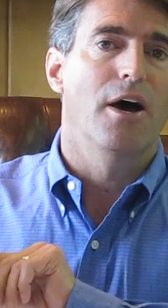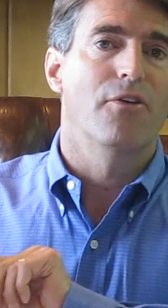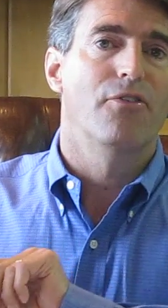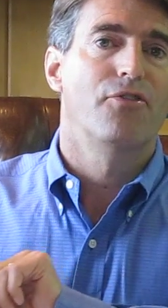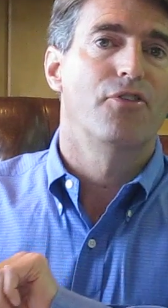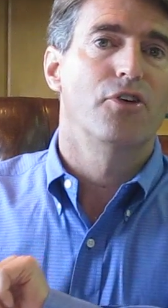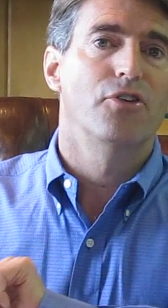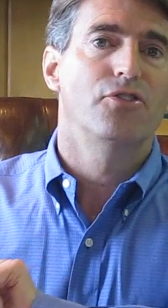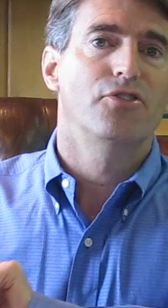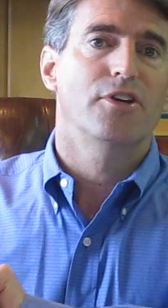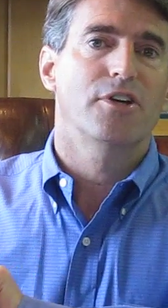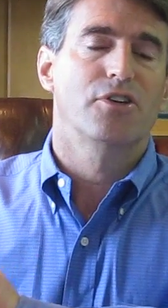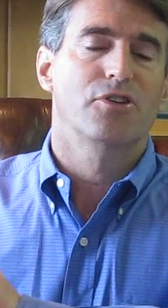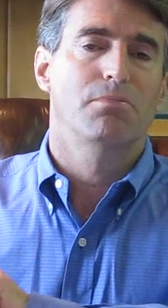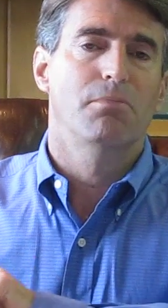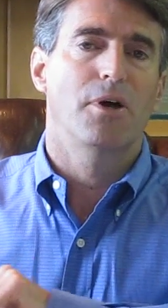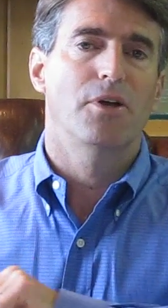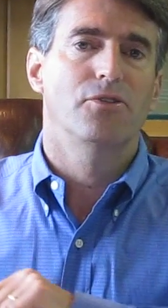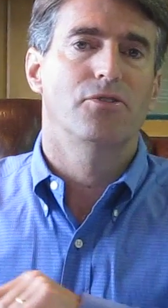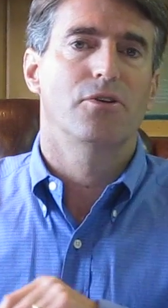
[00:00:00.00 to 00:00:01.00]
First 6
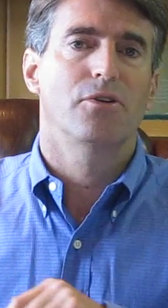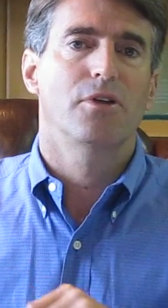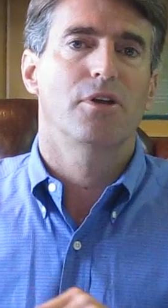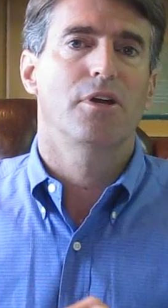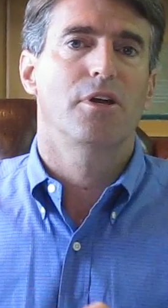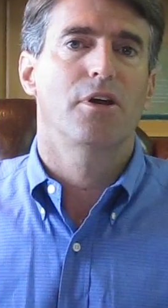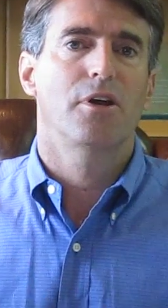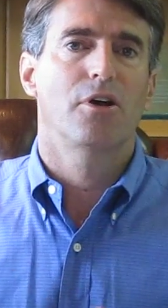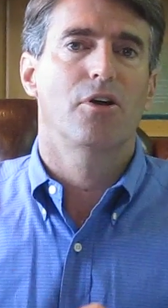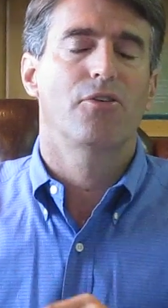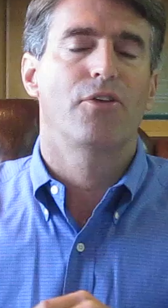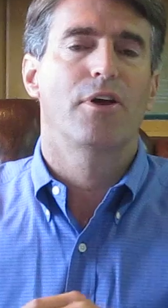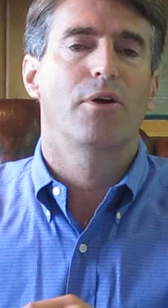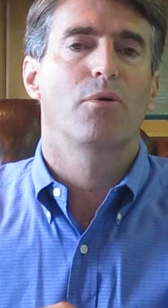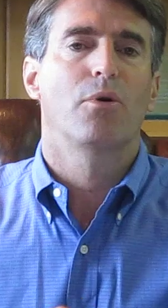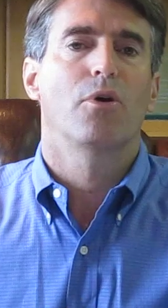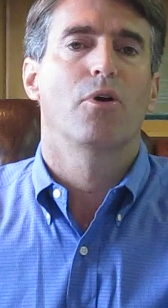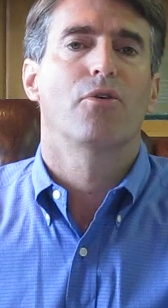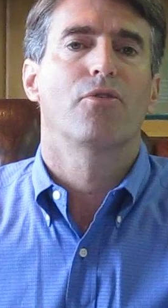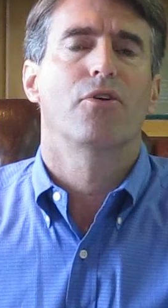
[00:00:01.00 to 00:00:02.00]
months of the year, there
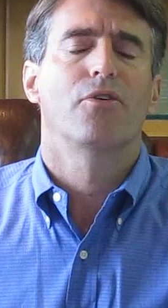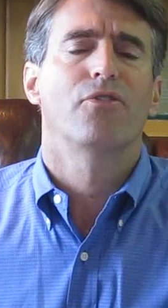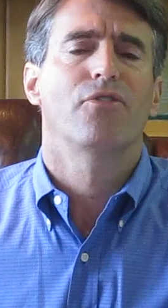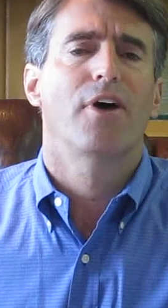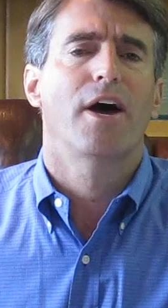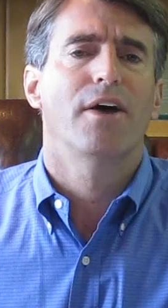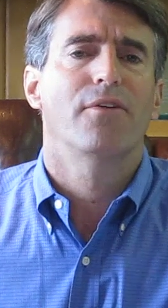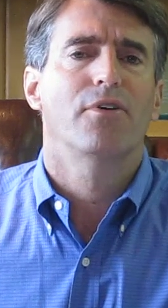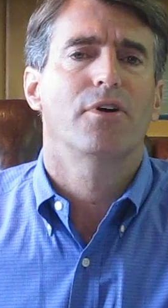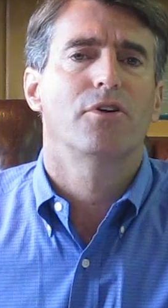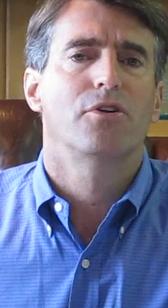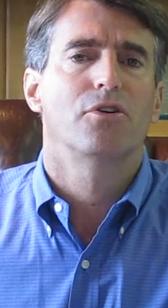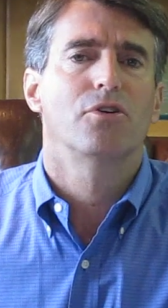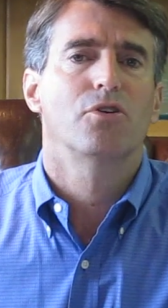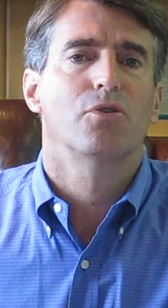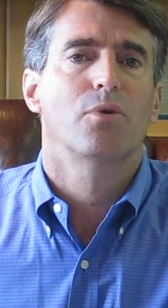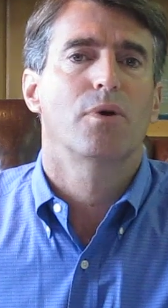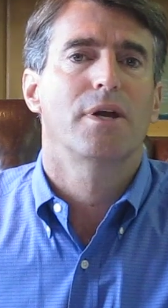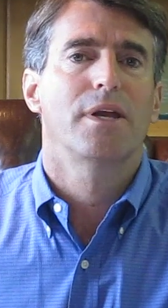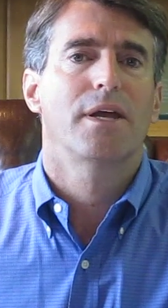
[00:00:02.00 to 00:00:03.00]
were over
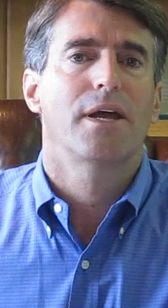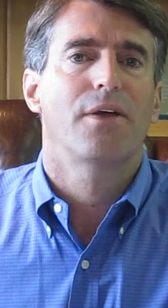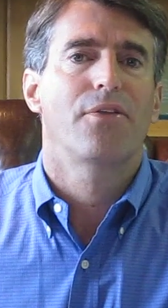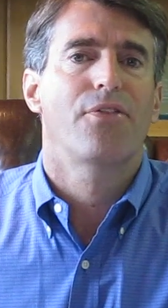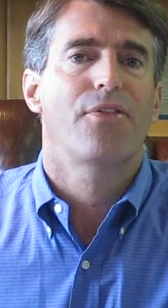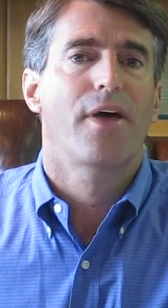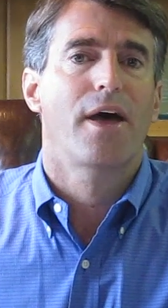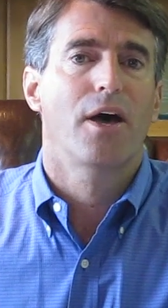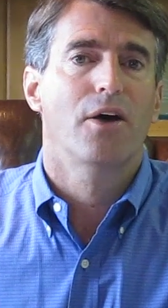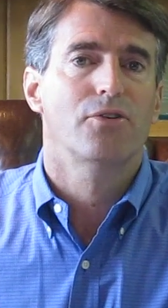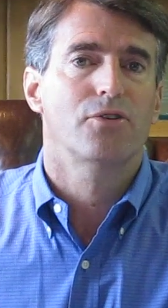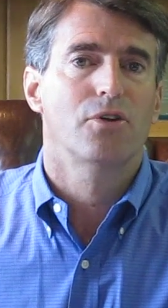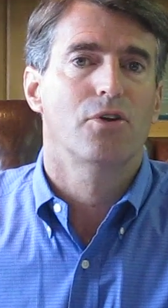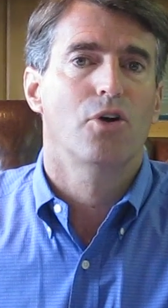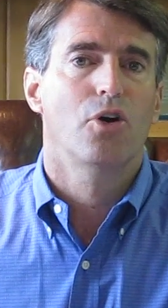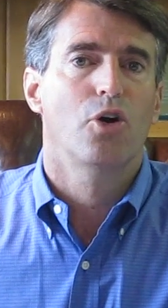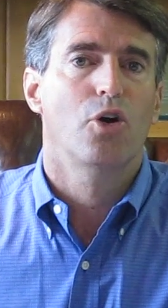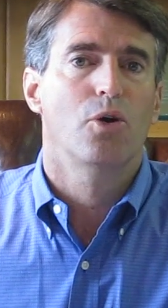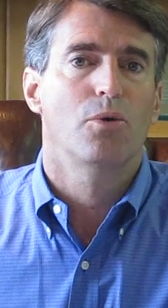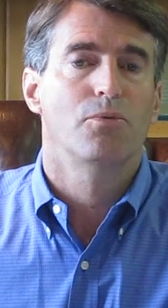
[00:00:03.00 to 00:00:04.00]
528,000
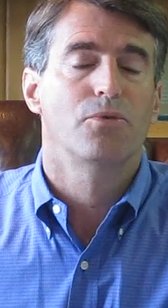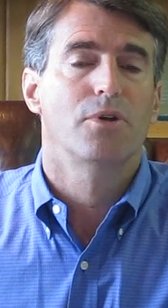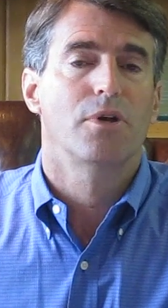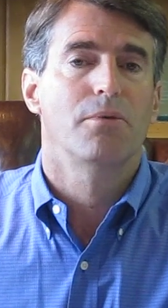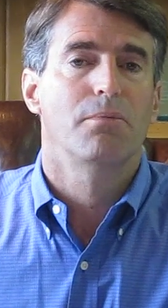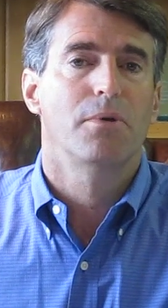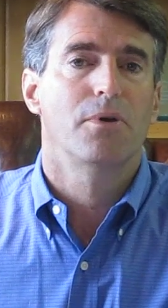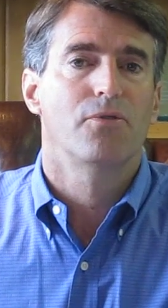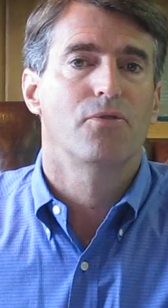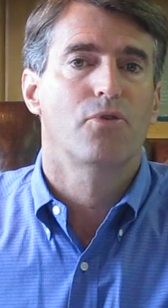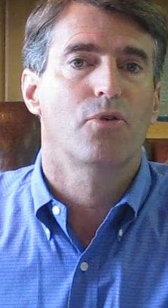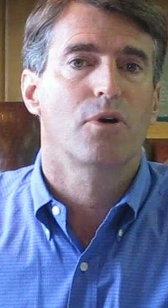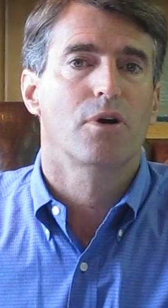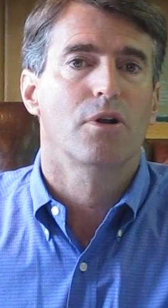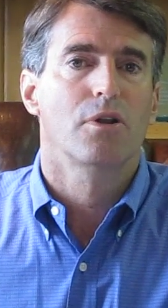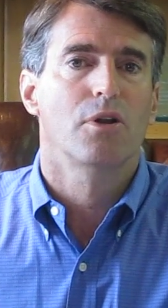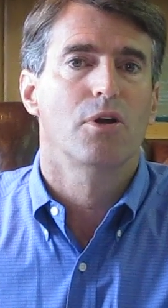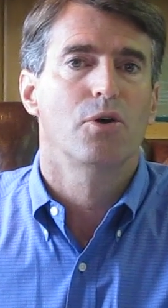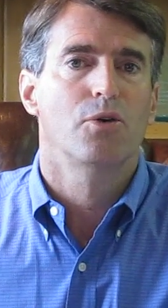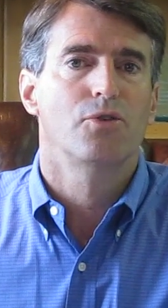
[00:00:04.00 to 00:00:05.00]
homes that have been
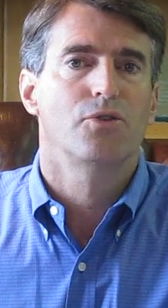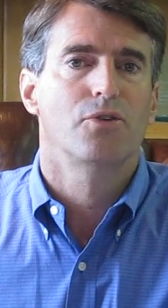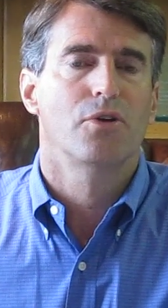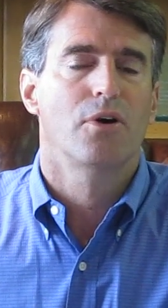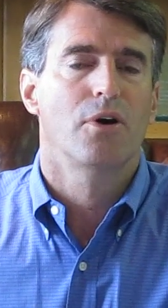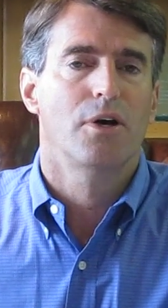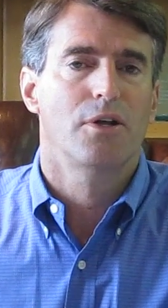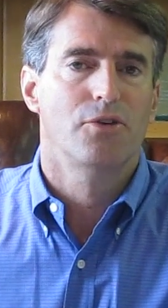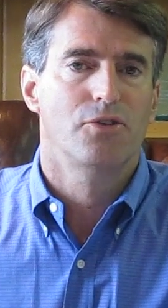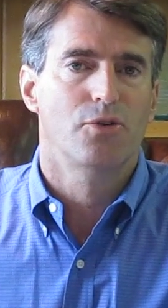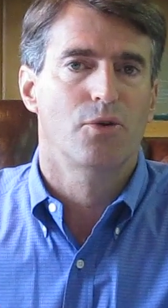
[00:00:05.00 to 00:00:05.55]
foreclosed on.